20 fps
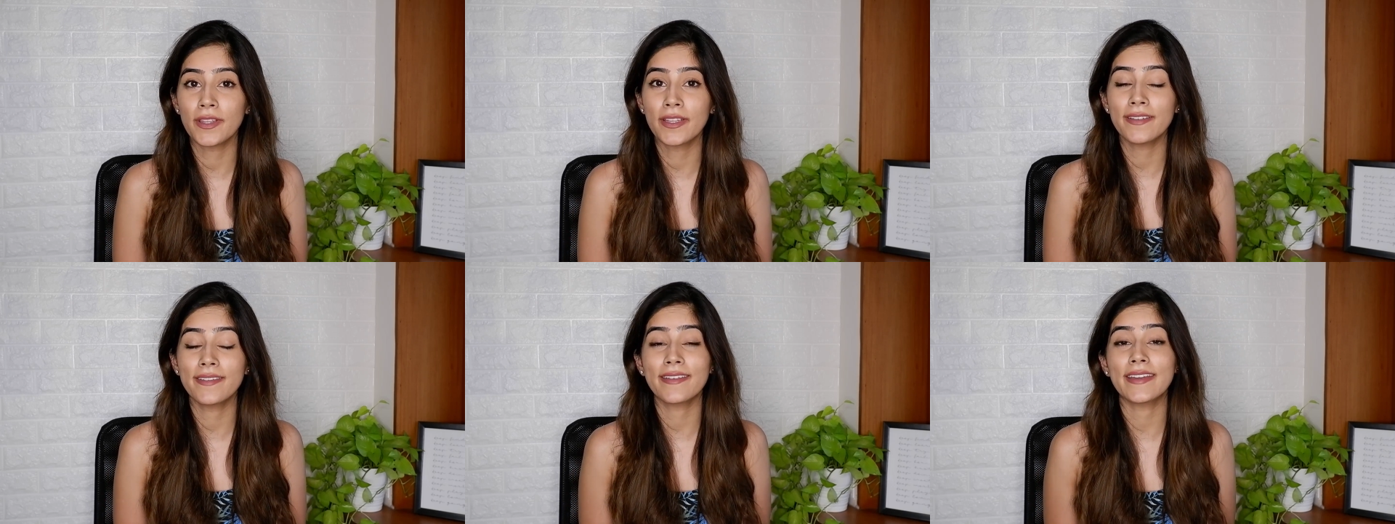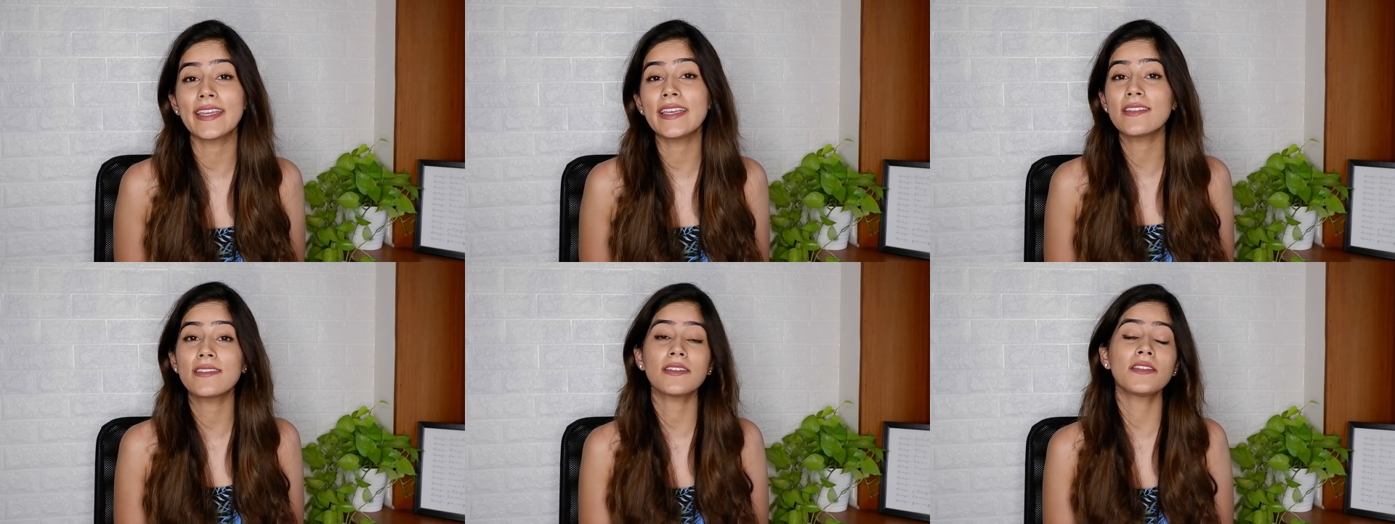the
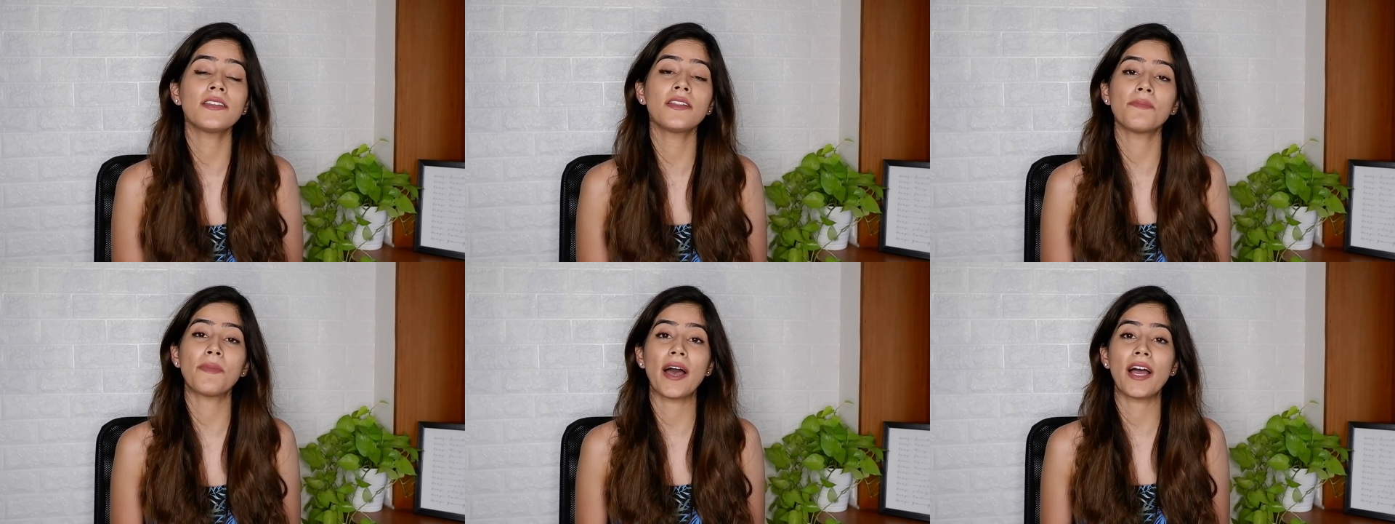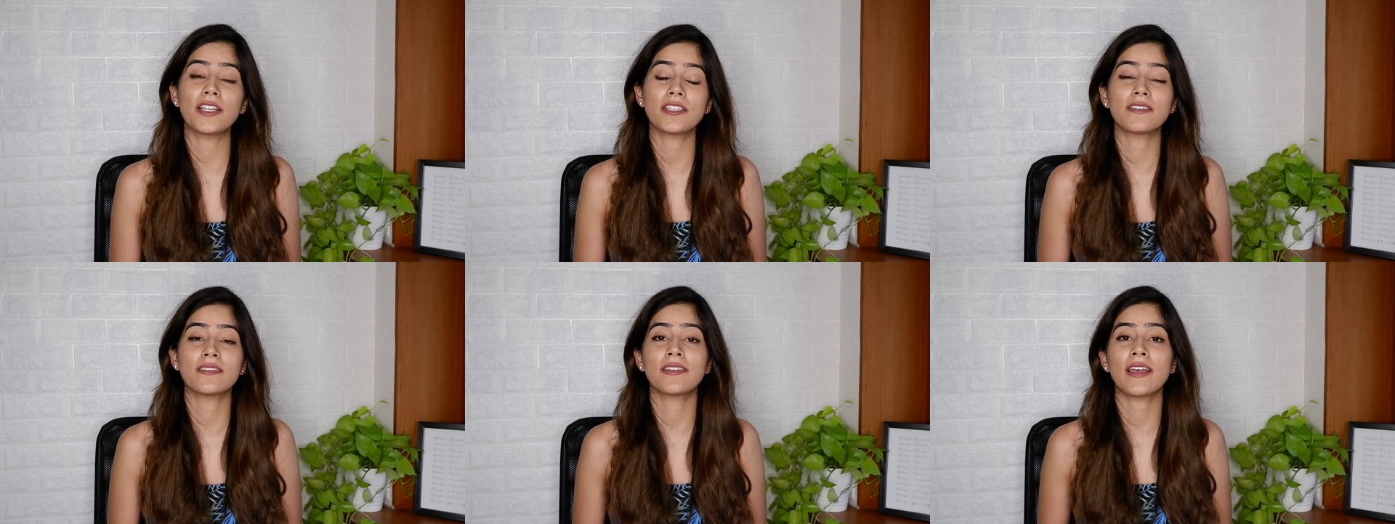reason the
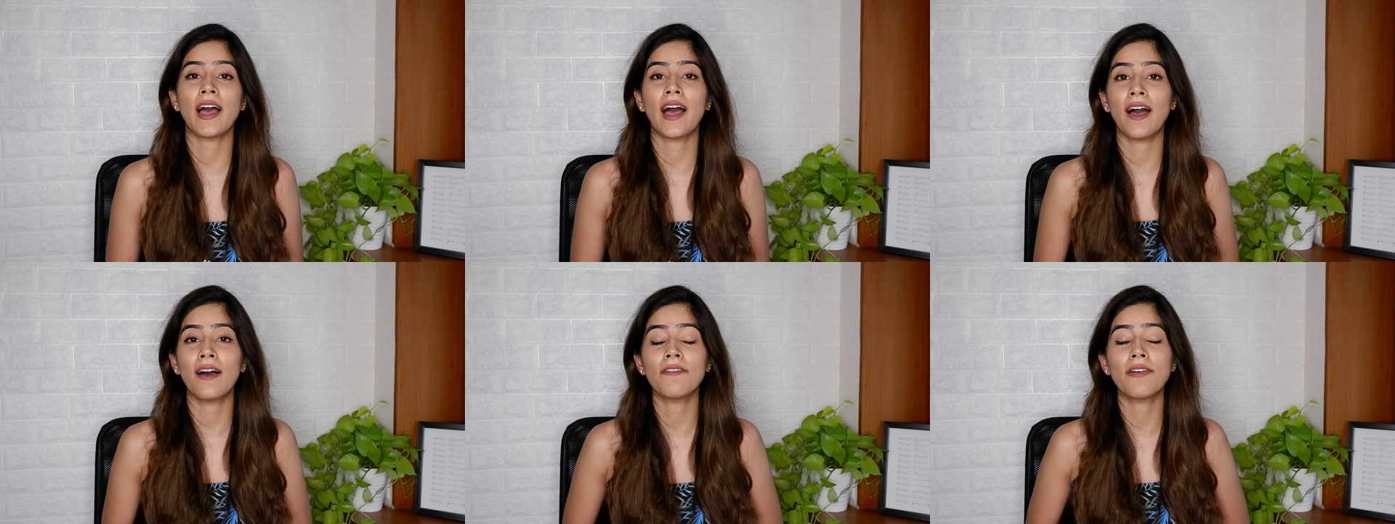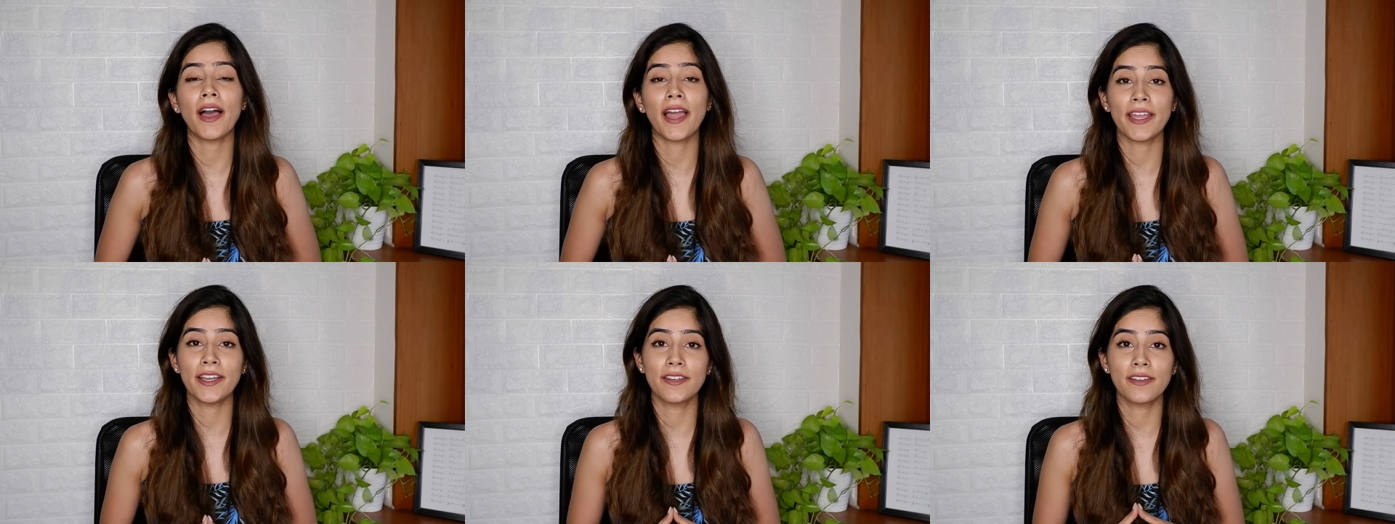pageants have
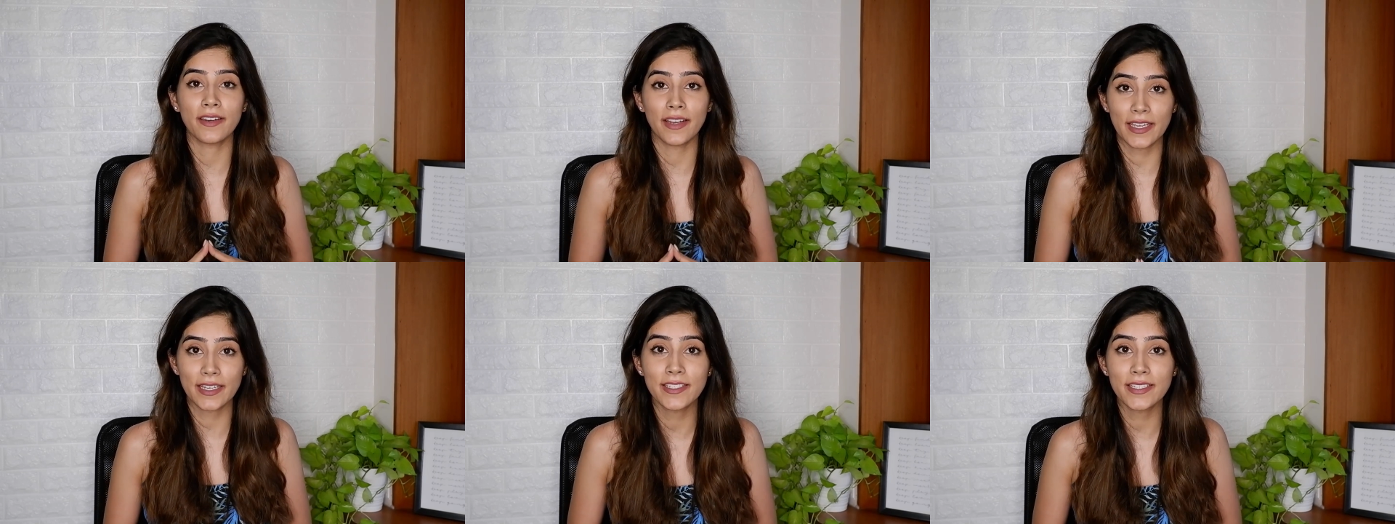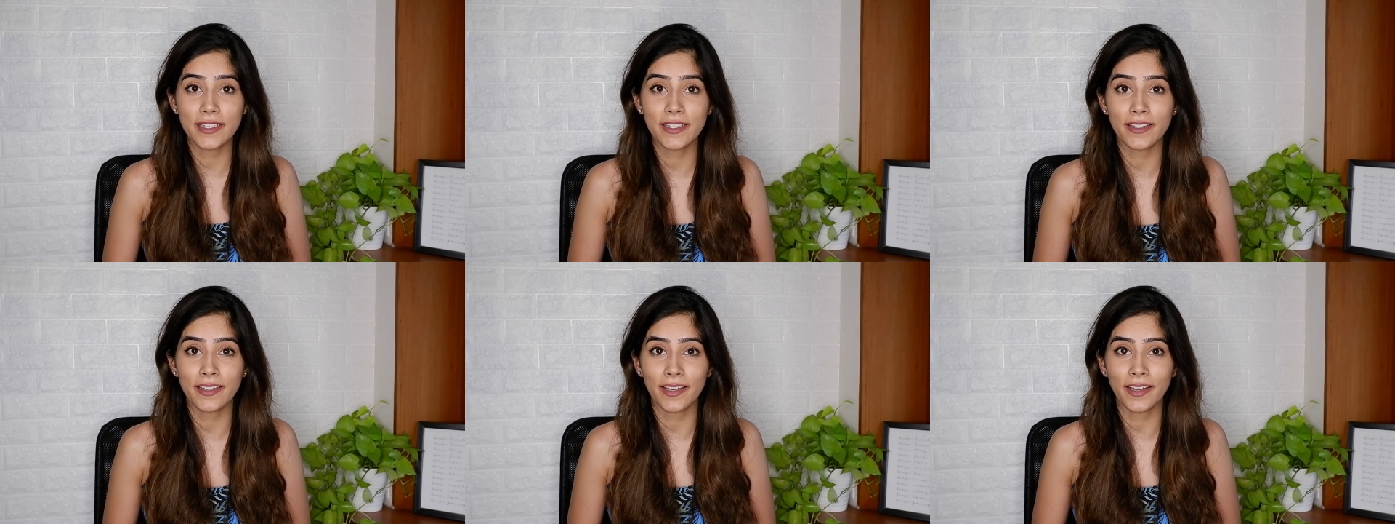height
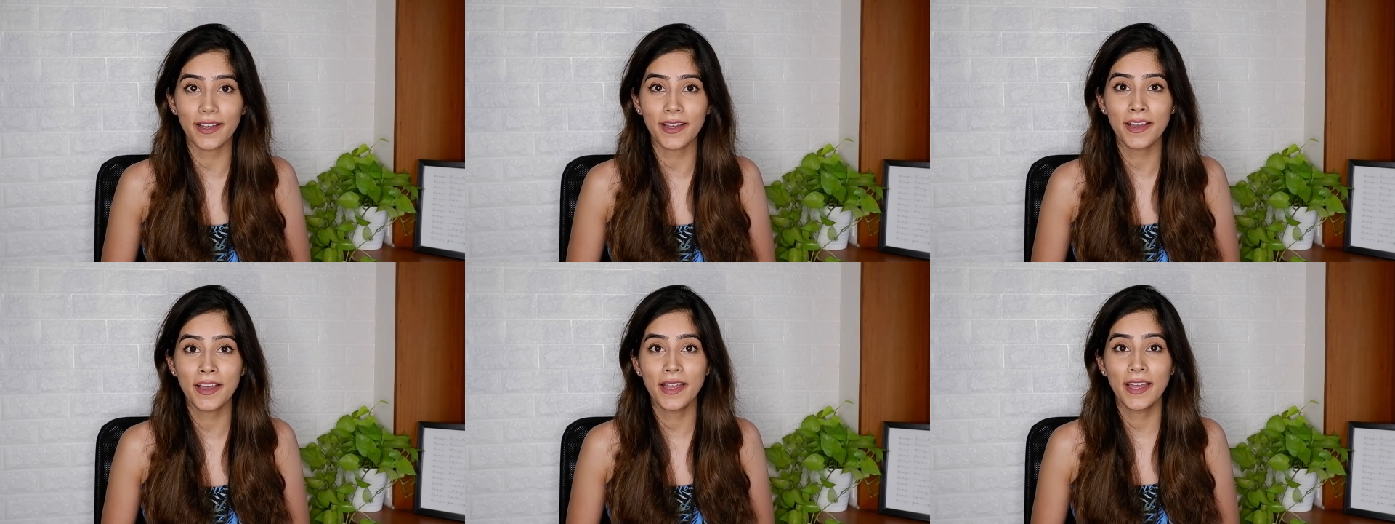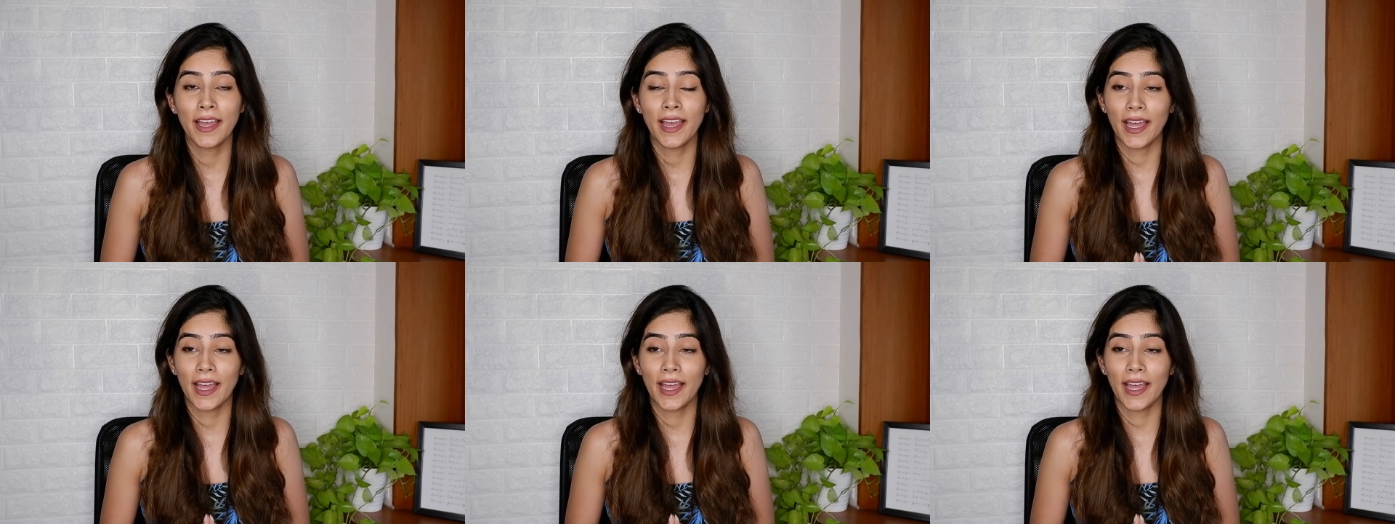criteria